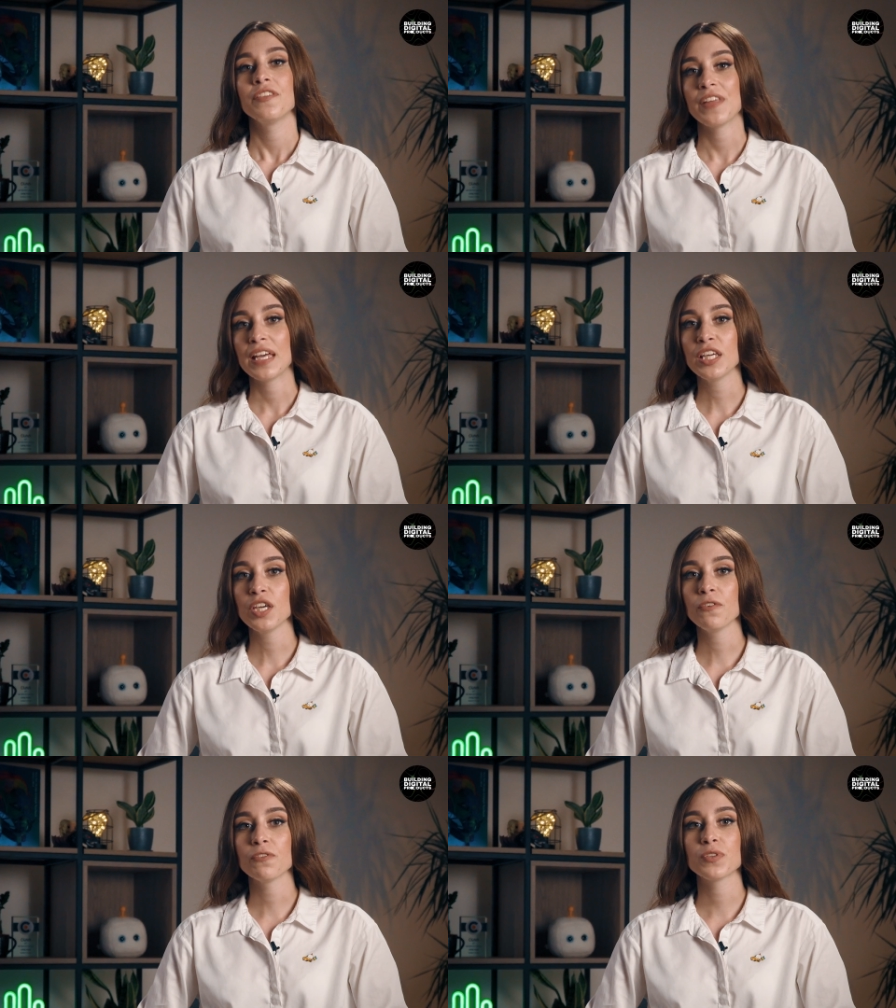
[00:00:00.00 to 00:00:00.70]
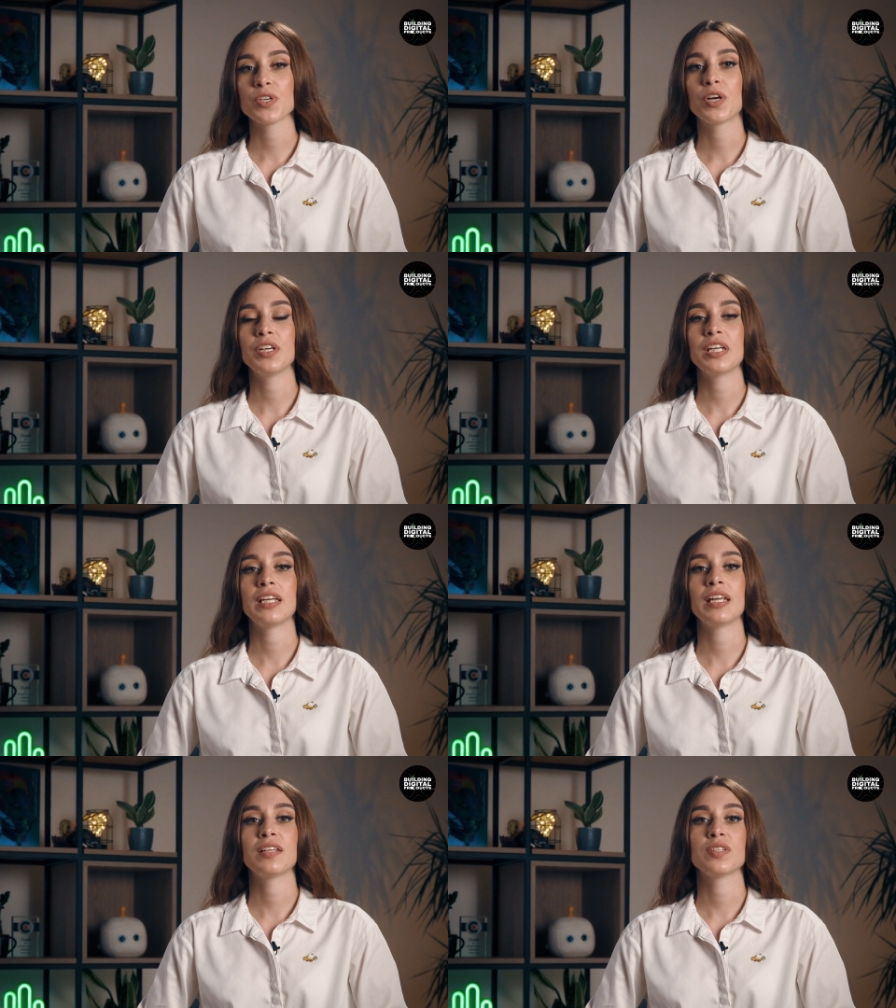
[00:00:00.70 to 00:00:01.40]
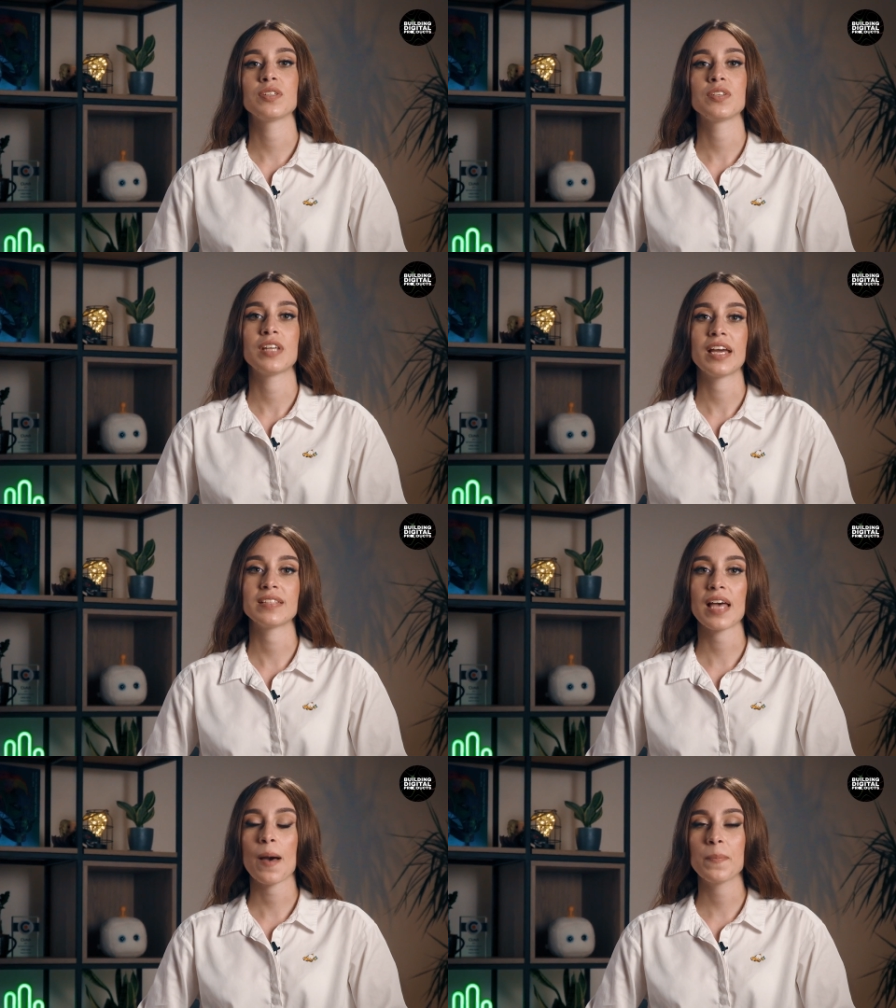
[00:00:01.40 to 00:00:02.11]
Thank you for tuning into
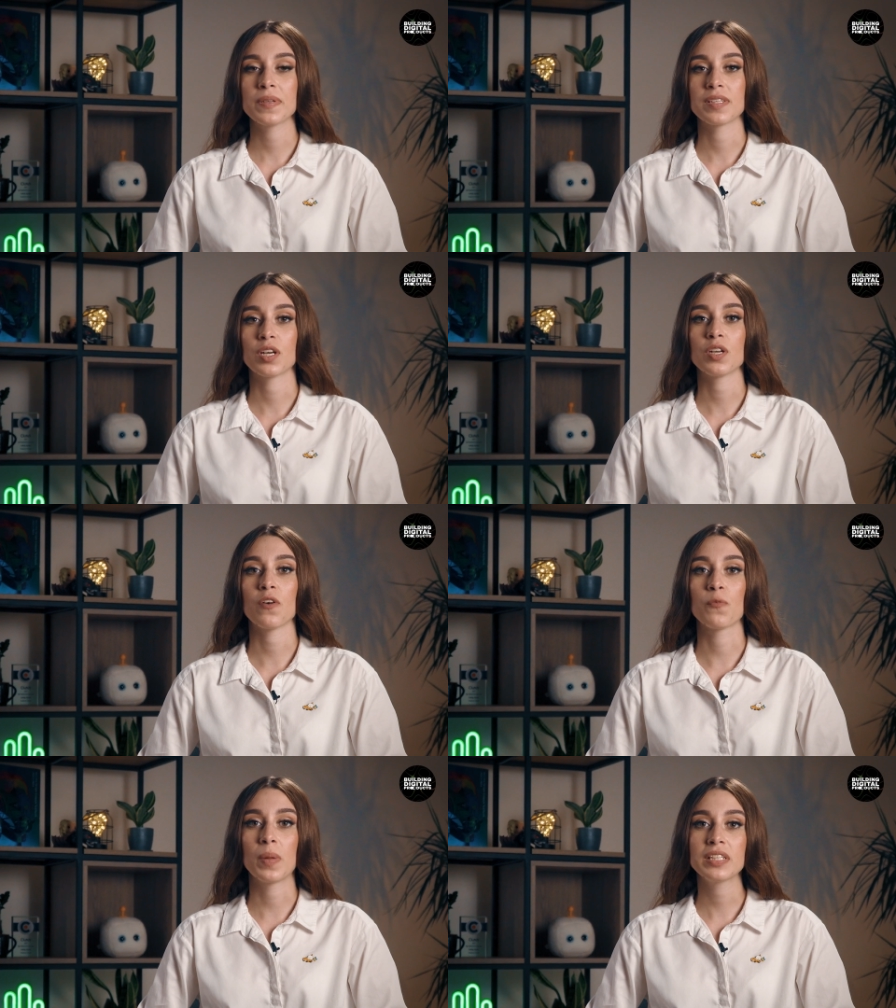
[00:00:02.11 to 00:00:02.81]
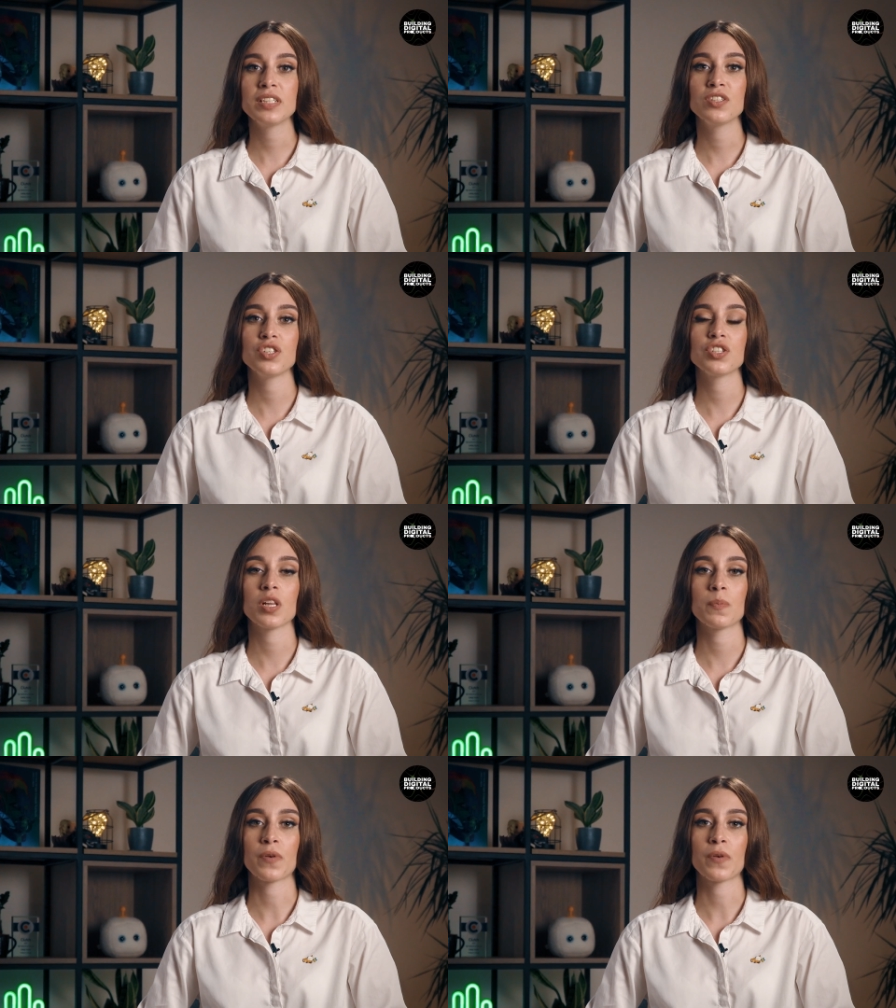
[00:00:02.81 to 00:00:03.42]
today's episode of Building Digital